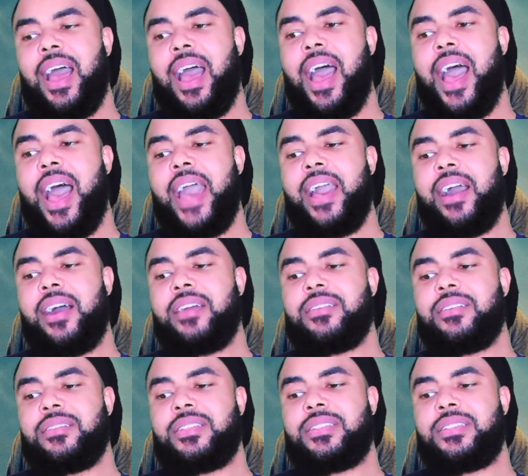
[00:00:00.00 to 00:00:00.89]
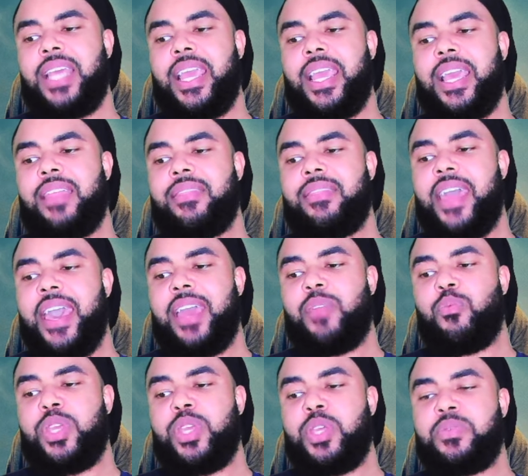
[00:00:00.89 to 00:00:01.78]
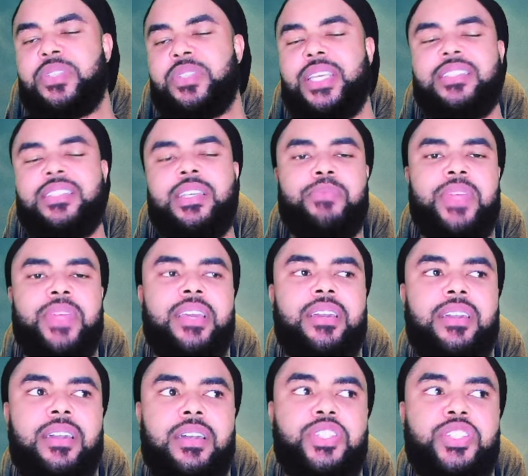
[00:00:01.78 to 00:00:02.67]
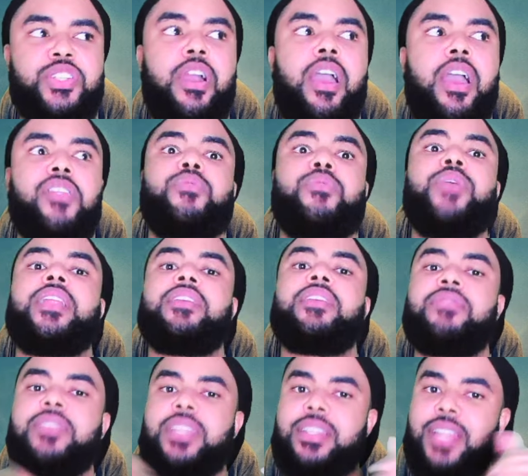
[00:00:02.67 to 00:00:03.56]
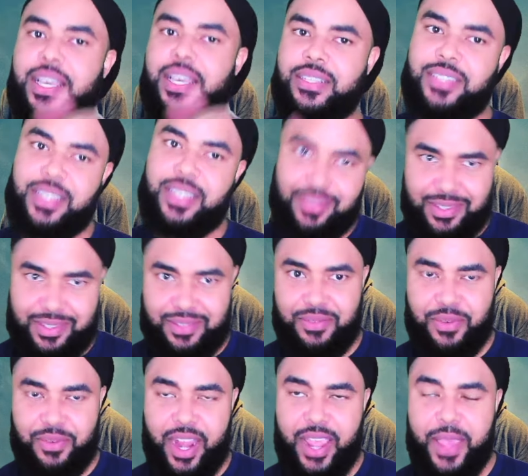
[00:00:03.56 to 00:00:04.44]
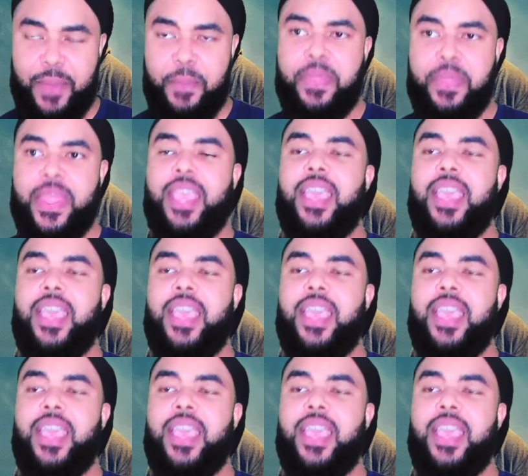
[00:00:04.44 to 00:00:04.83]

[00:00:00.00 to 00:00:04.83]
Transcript: I understand that when you see something good, you're already ready for the next season, right?